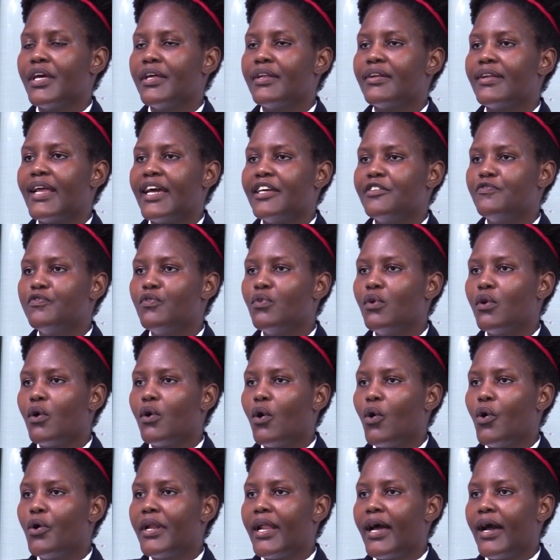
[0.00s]
rightful
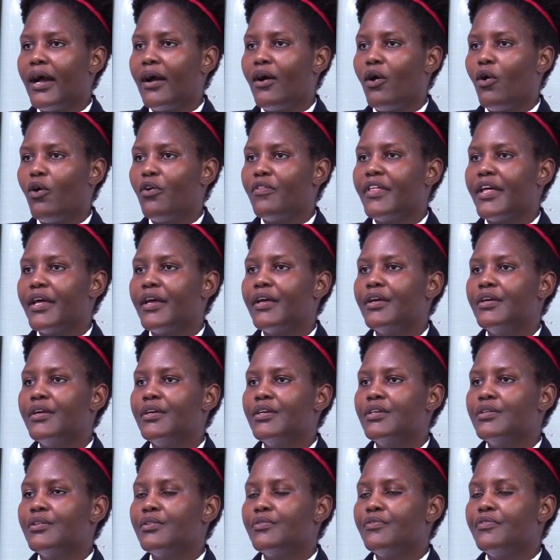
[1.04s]
owner, or
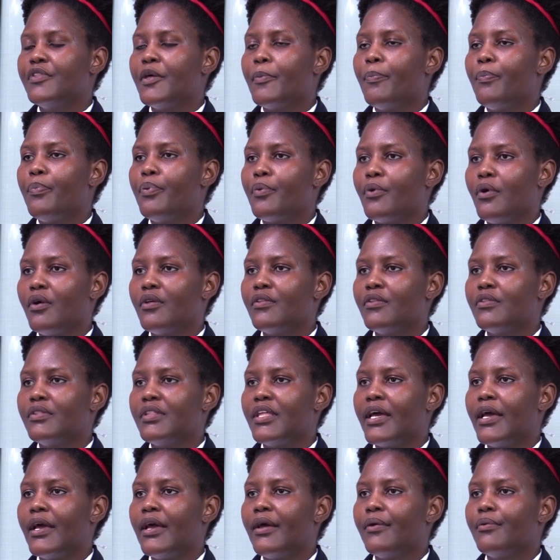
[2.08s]

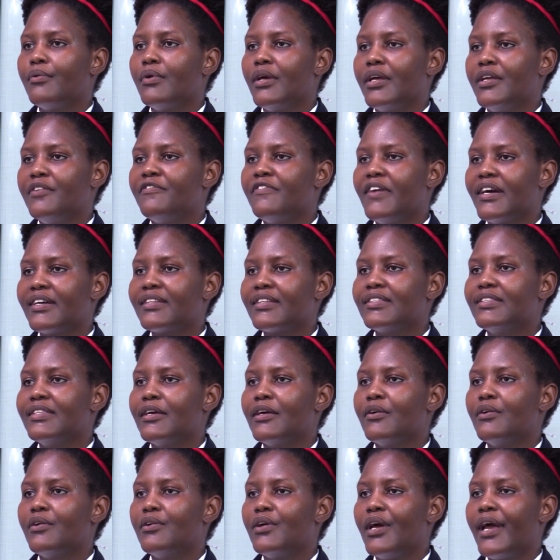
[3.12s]
in fact
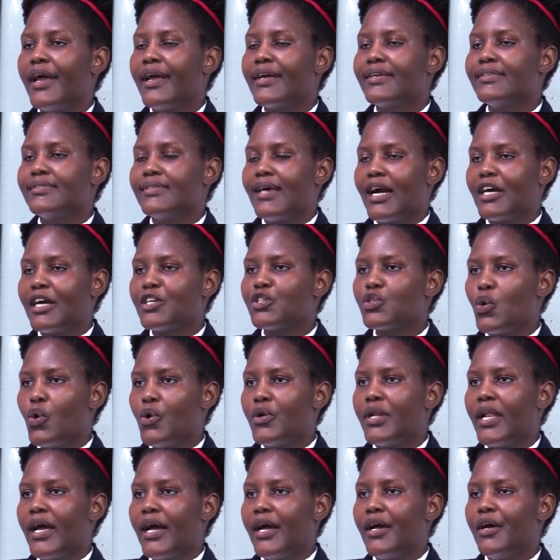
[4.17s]
the exact
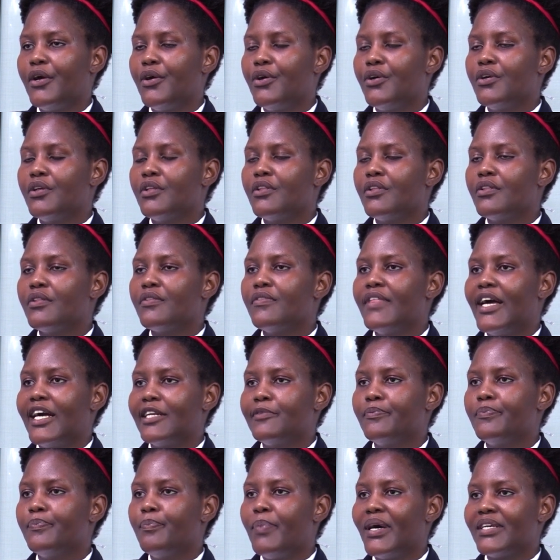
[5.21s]
owner,
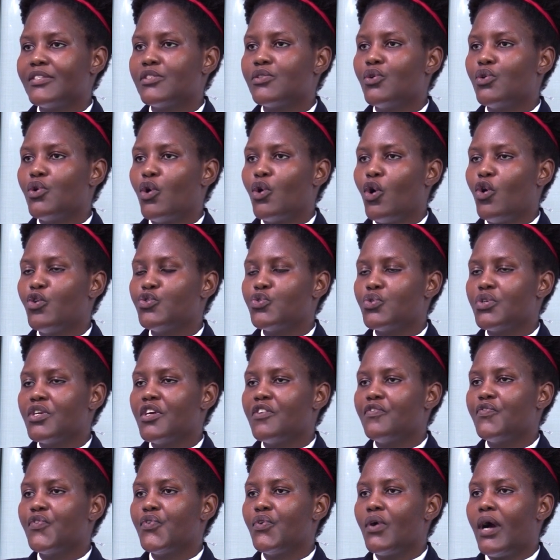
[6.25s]
that person ought to
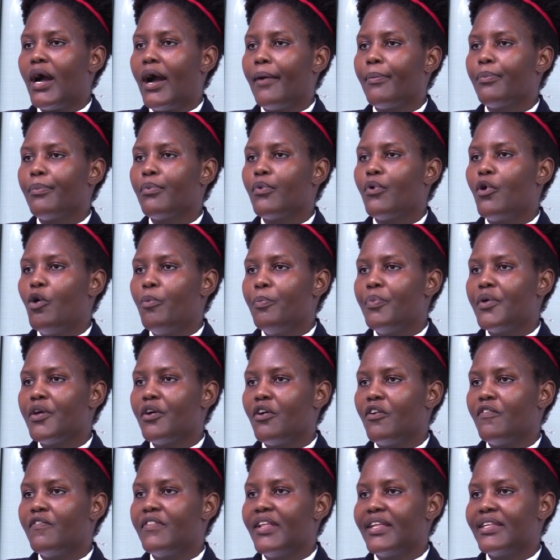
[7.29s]
give you a copy
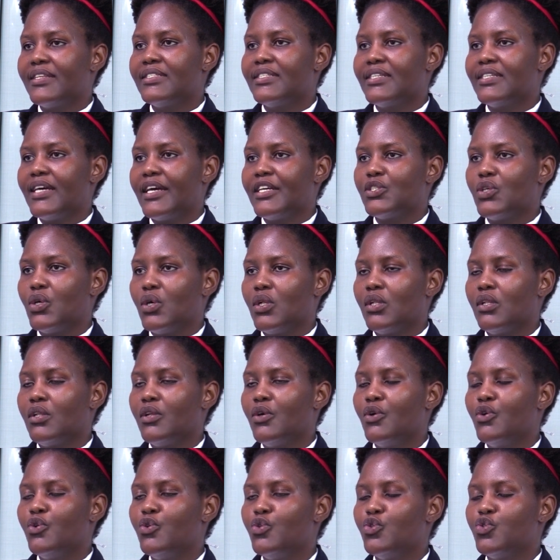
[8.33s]
of that title.
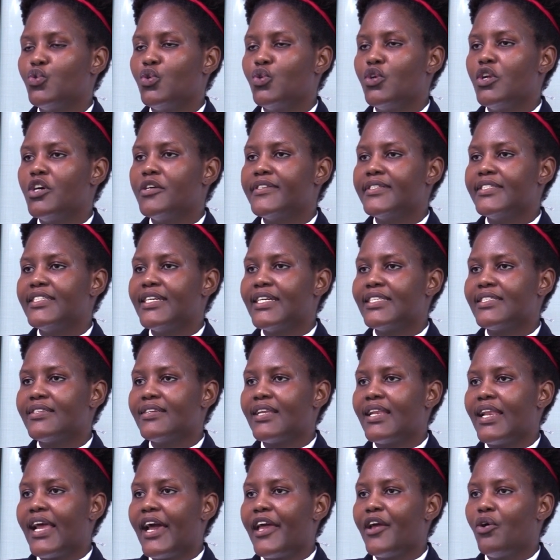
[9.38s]
You should not just
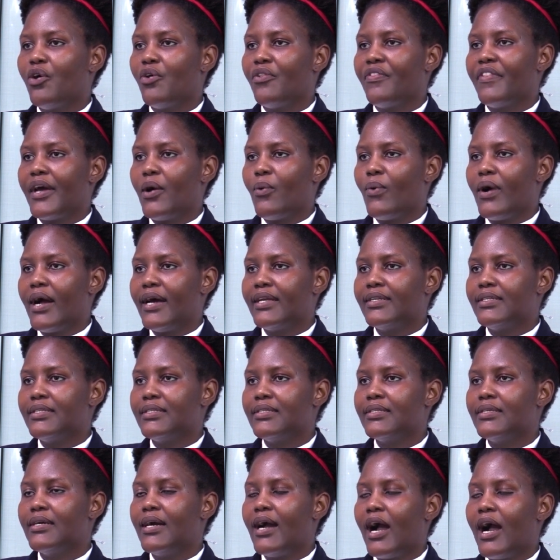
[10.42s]
rely on their word.
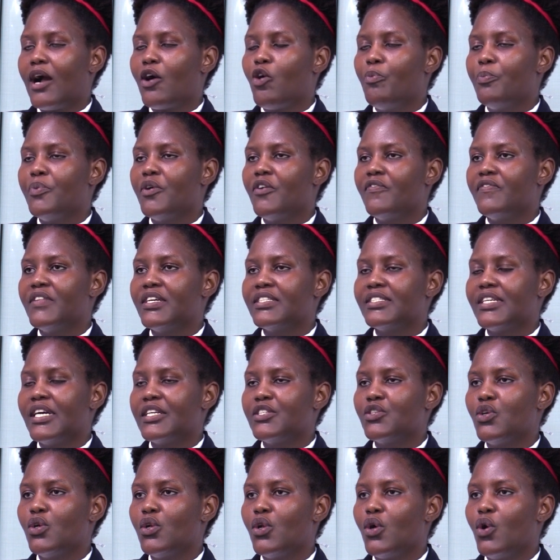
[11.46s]
A copy of the
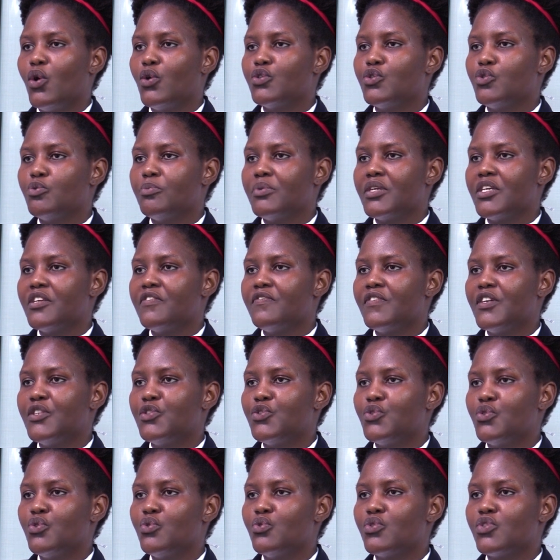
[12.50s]
title ought to be given
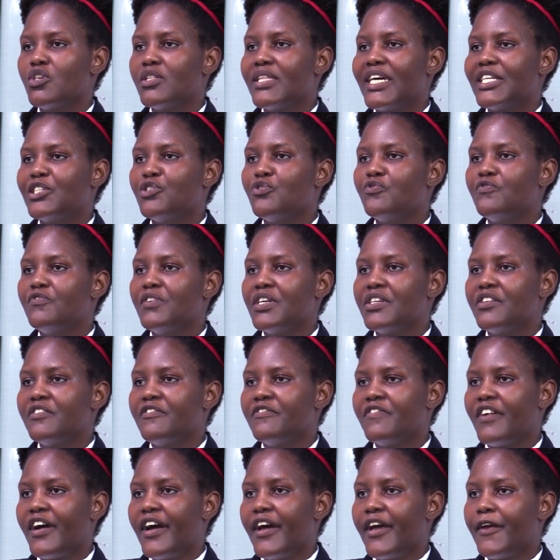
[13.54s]
to you so that you
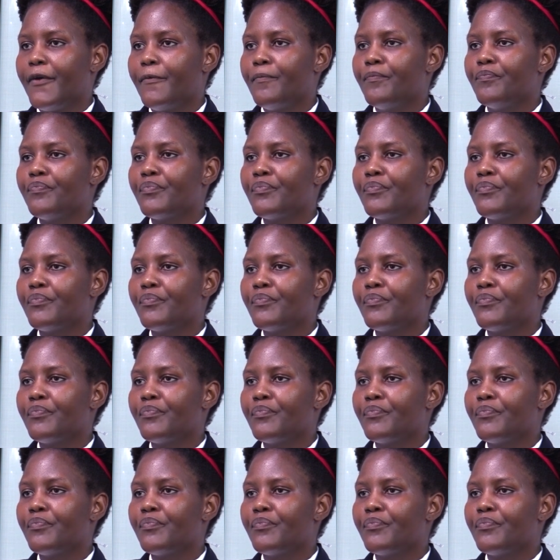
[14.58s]
verify